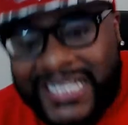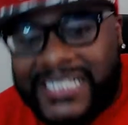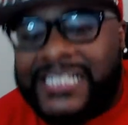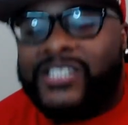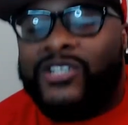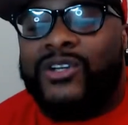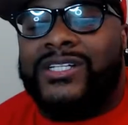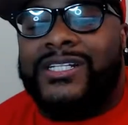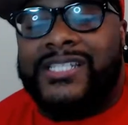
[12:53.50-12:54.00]

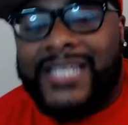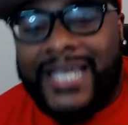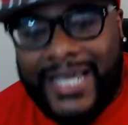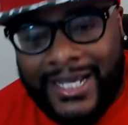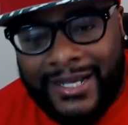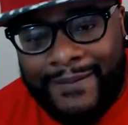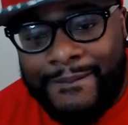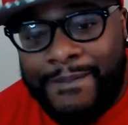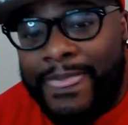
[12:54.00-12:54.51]
start to say,
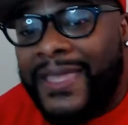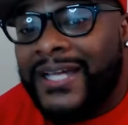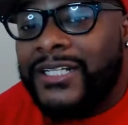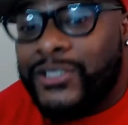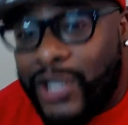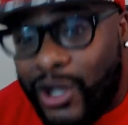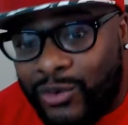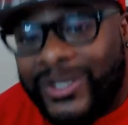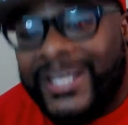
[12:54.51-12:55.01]

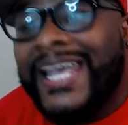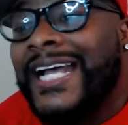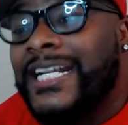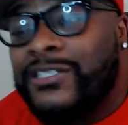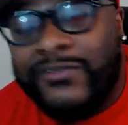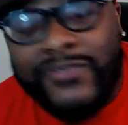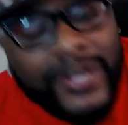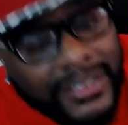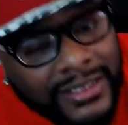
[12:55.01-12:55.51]
don't catch
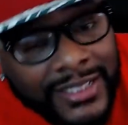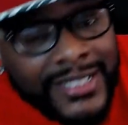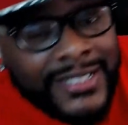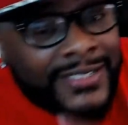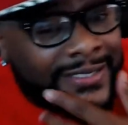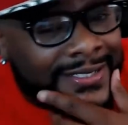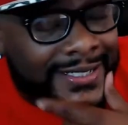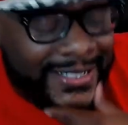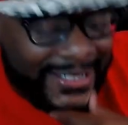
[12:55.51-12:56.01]
feelings.
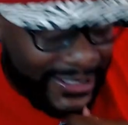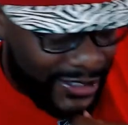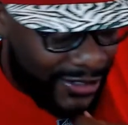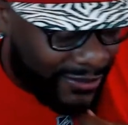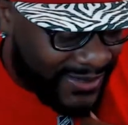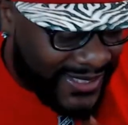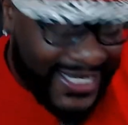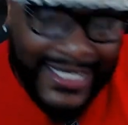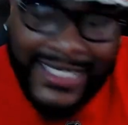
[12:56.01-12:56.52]
You know what I'm
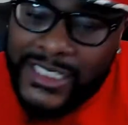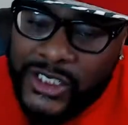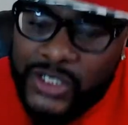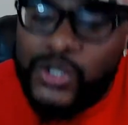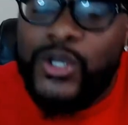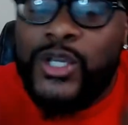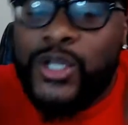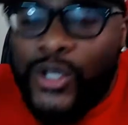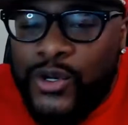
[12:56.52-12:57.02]
saying? Because
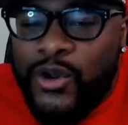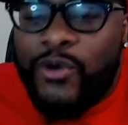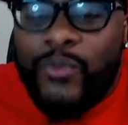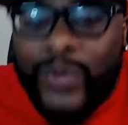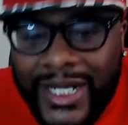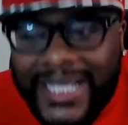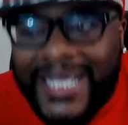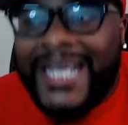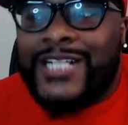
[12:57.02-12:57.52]
you don't want
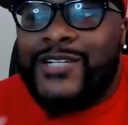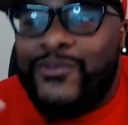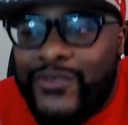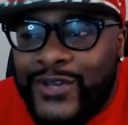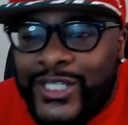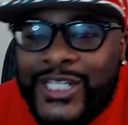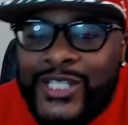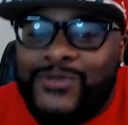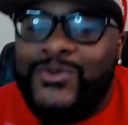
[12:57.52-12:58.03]
to catch
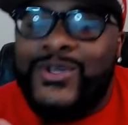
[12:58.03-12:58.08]
feelings when